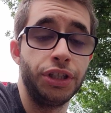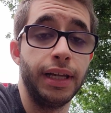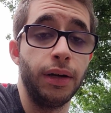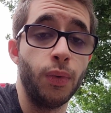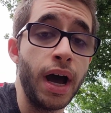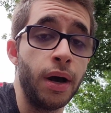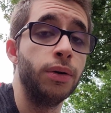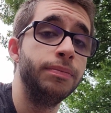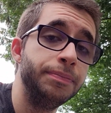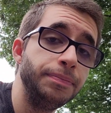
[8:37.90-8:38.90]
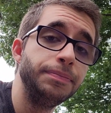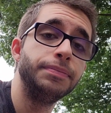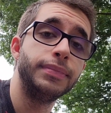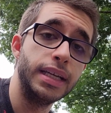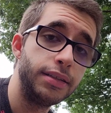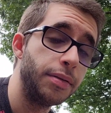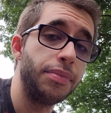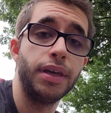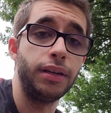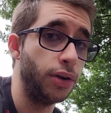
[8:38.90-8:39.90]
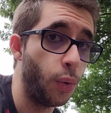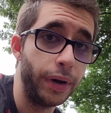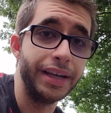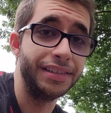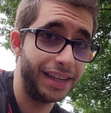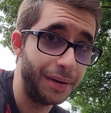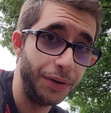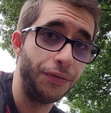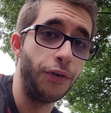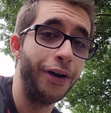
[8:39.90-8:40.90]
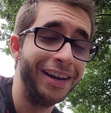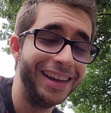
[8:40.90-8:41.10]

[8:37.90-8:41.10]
wow, that's something no one has said before.